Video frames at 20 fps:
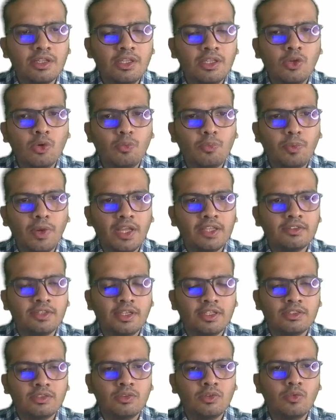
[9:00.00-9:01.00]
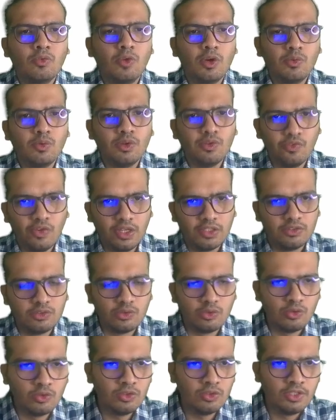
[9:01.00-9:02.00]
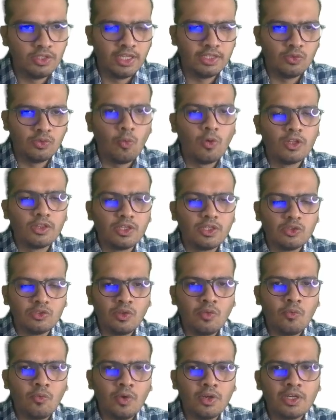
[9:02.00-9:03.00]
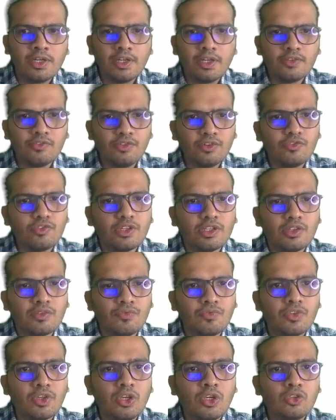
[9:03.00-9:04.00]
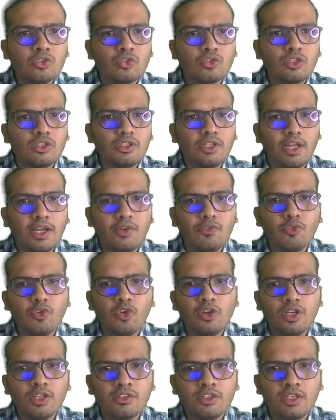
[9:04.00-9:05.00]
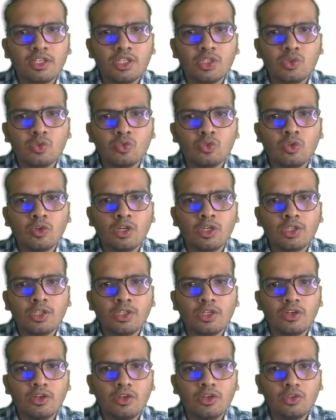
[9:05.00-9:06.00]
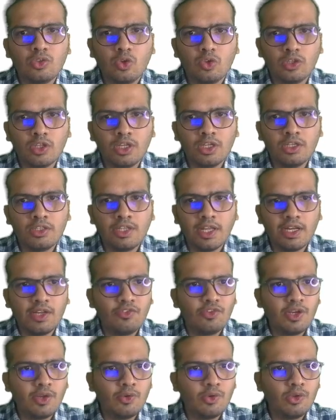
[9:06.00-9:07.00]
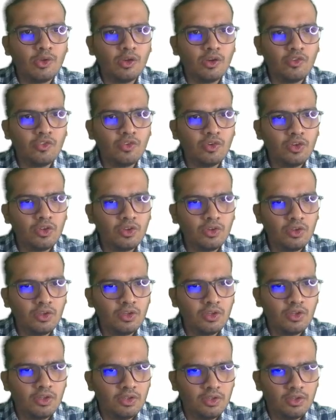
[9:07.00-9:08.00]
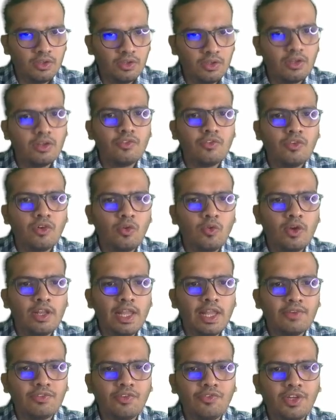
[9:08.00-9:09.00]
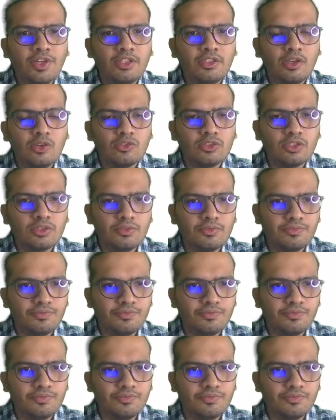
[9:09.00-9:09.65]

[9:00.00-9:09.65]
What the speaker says: new price as 1150, that is 1150. So the tariff would result into a total tariff revenue of 1,50,000,